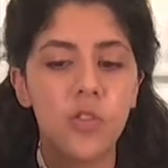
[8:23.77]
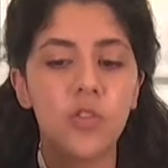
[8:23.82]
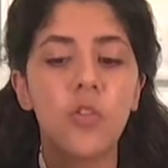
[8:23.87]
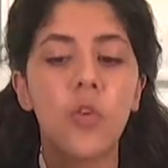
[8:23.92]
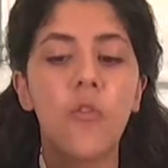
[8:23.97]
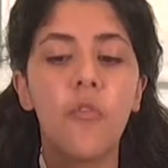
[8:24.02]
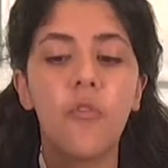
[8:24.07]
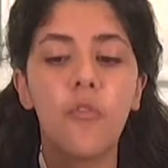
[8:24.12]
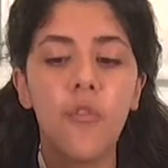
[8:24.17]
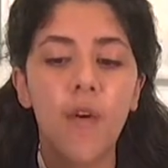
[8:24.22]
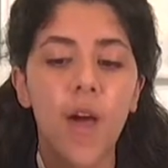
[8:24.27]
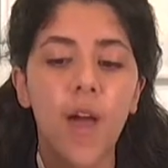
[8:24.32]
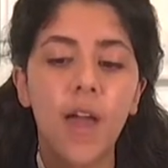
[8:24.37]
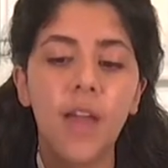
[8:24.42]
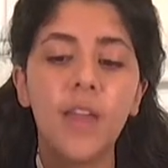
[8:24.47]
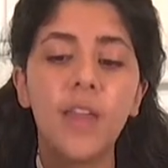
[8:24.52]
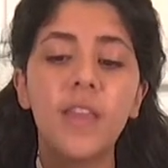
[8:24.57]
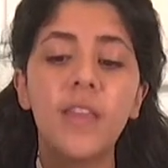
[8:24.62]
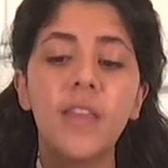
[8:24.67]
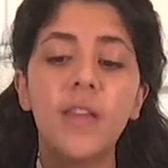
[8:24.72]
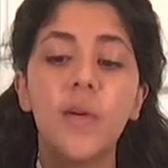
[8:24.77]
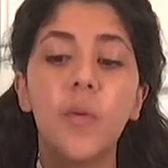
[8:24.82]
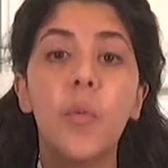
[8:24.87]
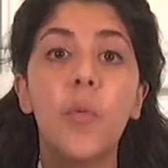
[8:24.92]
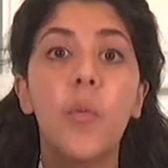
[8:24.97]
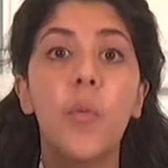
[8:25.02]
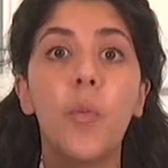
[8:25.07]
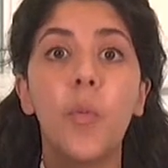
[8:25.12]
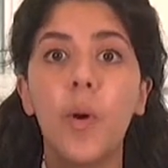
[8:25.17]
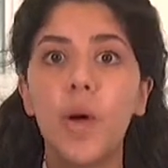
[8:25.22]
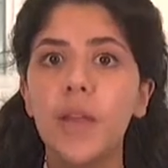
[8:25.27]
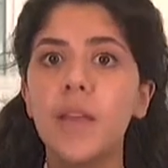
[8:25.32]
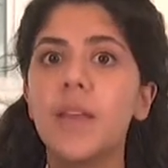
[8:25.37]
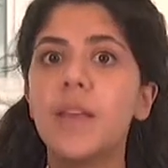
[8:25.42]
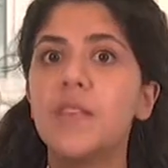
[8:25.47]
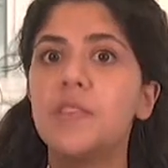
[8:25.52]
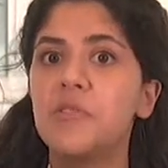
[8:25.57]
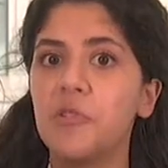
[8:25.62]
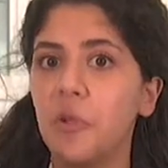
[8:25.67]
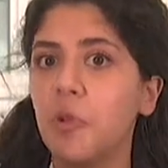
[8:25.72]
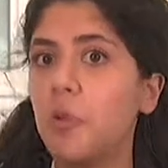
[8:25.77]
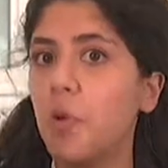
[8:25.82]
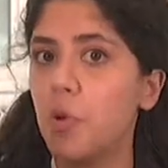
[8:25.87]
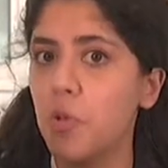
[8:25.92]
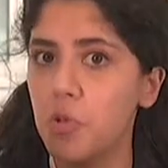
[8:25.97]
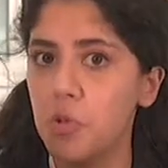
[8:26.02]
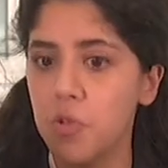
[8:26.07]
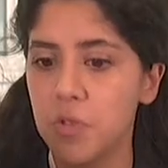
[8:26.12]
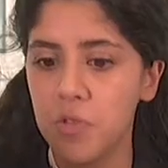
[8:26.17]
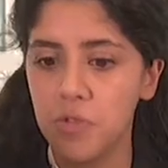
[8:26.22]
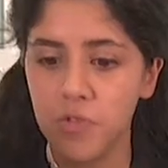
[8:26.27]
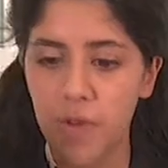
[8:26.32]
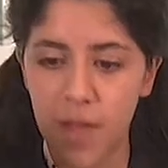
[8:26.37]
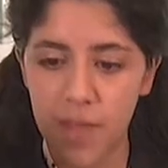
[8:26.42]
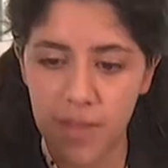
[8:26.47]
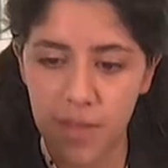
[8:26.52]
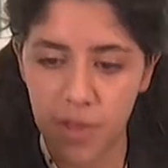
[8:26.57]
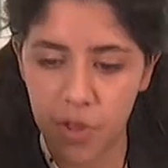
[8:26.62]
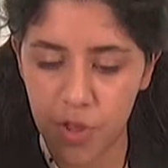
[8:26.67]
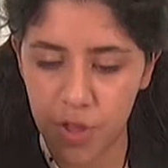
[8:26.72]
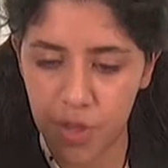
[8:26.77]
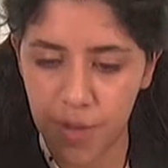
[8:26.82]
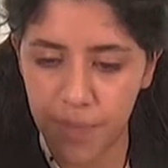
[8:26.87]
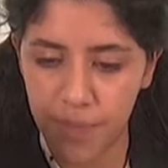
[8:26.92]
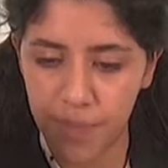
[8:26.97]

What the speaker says: So find what is your go-to strategy.